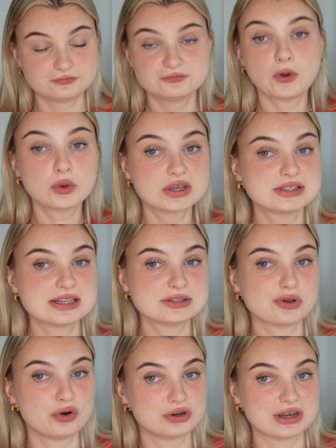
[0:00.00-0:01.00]

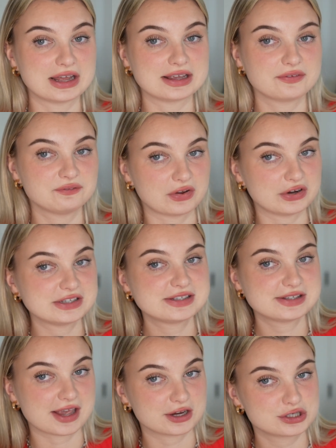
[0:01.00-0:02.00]
focuses on like very
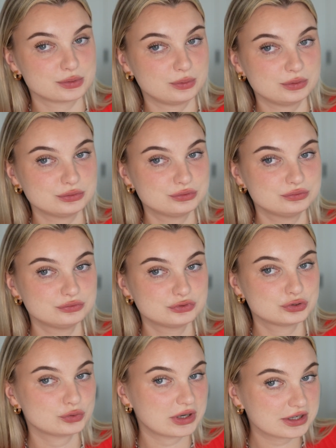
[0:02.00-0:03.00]
sexual
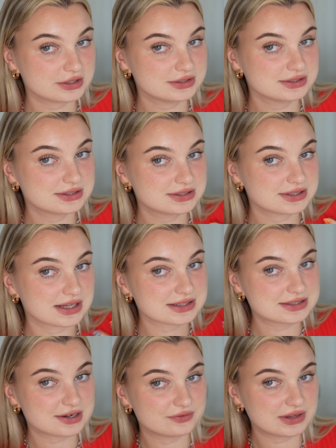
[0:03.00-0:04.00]
triggers
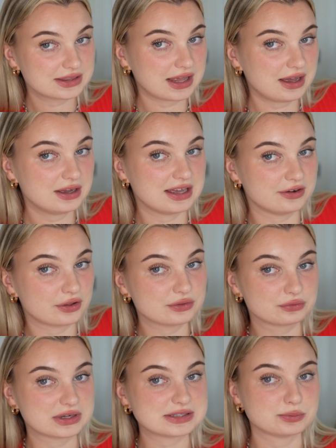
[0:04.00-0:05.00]
and stuff like that.
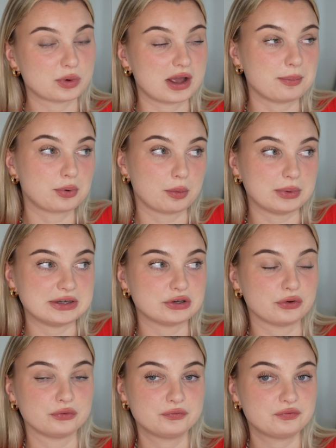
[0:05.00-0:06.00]
Another reason why I probably
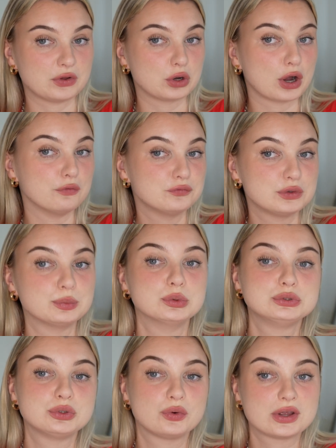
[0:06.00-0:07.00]
don't feel
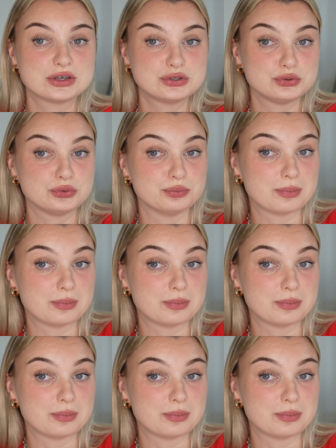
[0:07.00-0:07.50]
comfortable talking to